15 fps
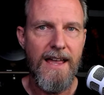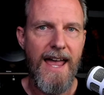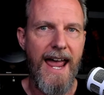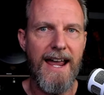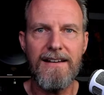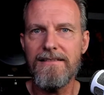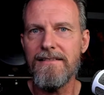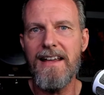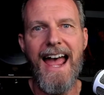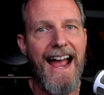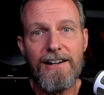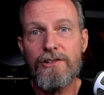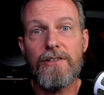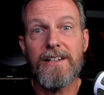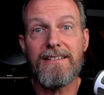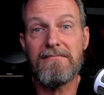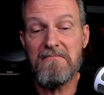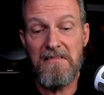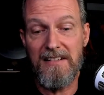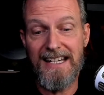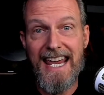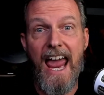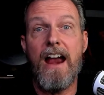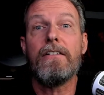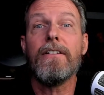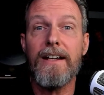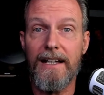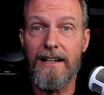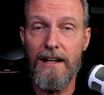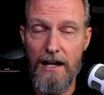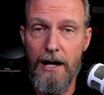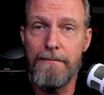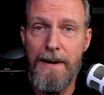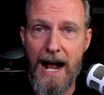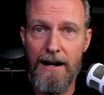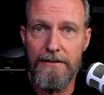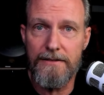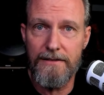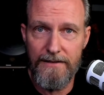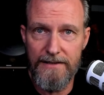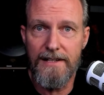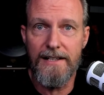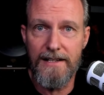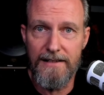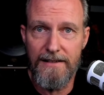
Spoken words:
and actually caring about the